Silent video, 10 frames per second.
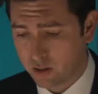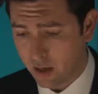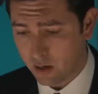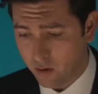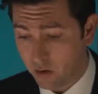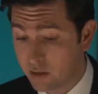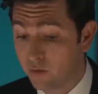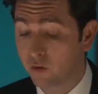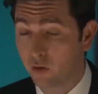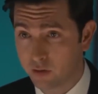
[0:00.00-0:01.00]
and a very
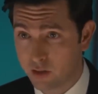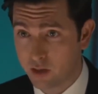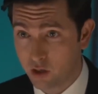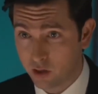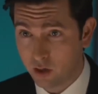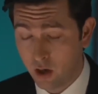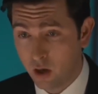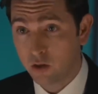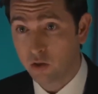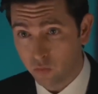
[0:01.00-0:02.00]
difficult decision
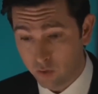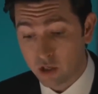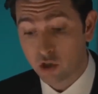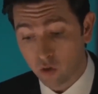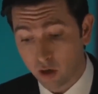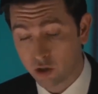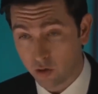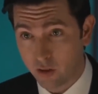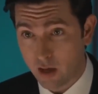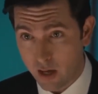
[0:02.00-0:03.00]
to
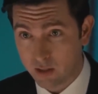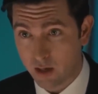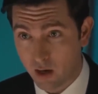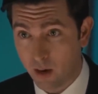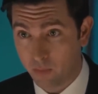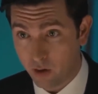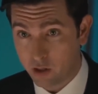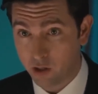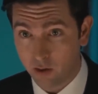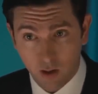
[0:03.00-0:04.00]
restructure the A T N
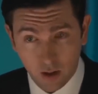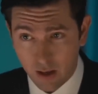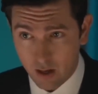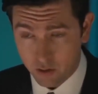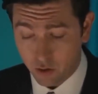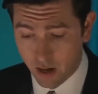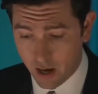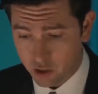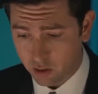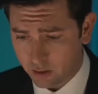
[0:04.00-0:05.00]
operation
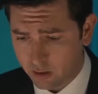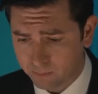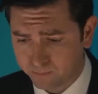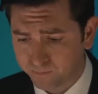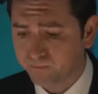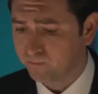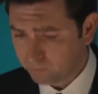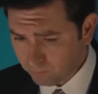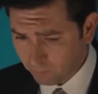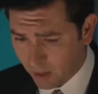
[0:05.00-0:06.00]
internationally
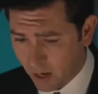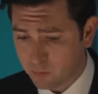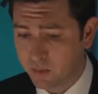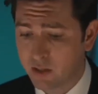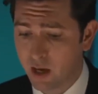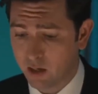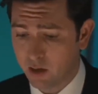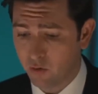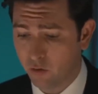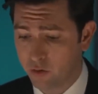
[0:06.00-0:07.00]
has been taken
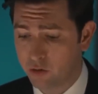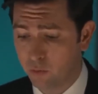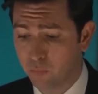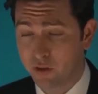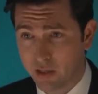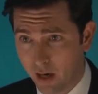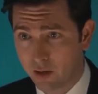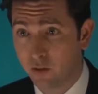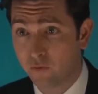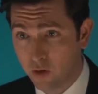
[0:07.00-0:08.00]
in order to
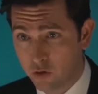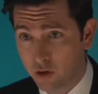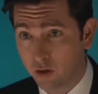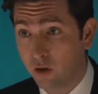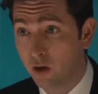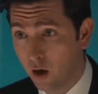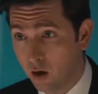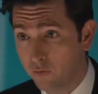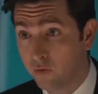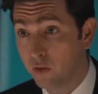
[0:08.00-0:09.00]
protect the future
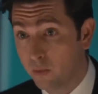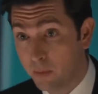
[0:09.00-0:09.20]
of the